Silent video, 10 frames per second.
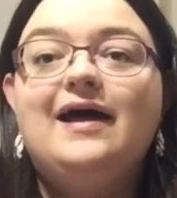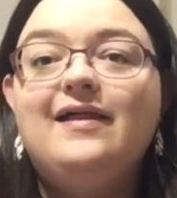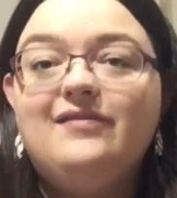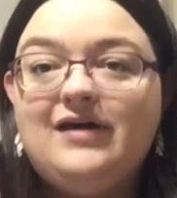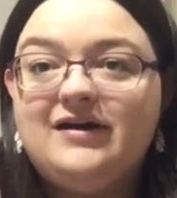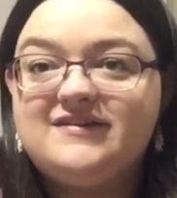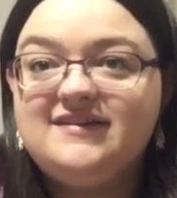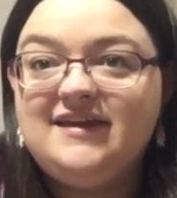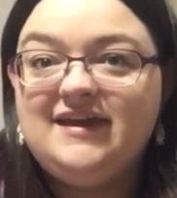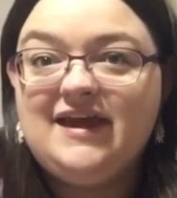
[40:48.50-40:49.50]

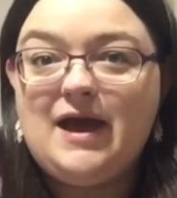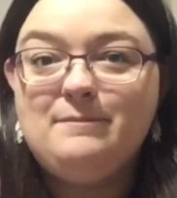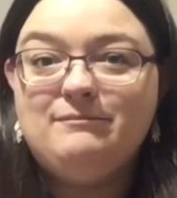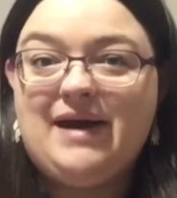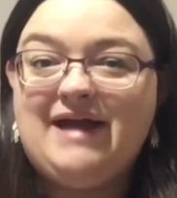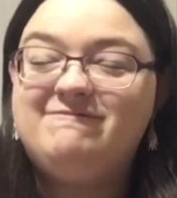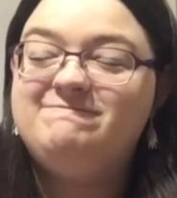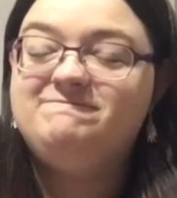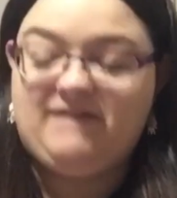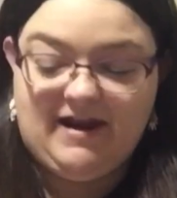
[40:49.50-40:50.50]
Lastly, my
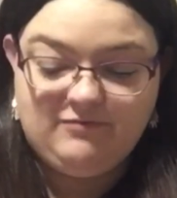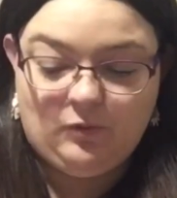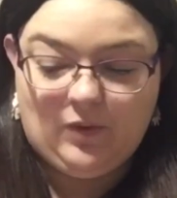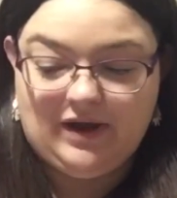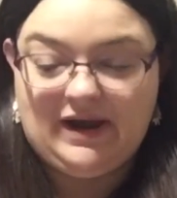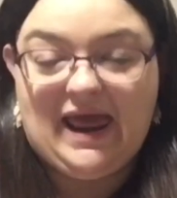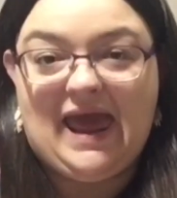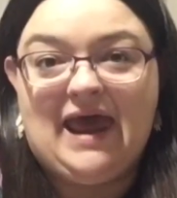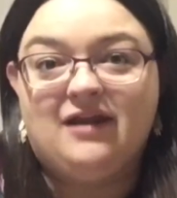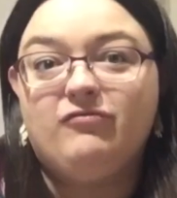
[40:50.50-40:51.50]
favourite one
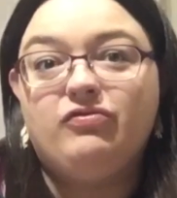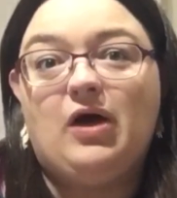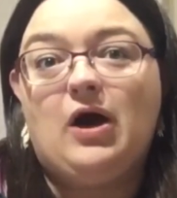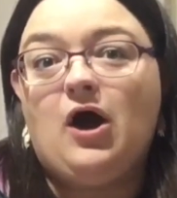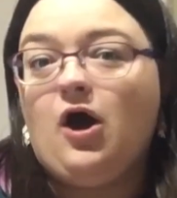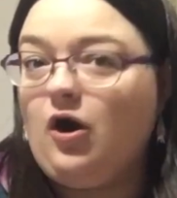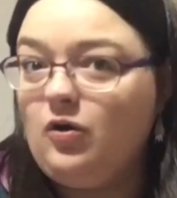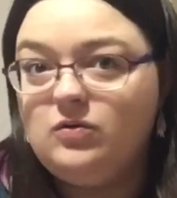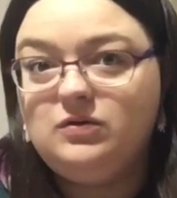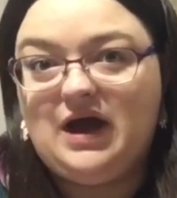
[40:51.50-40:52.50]
out of the
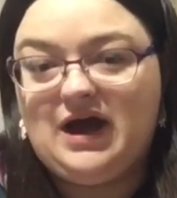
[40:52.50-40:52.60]
whole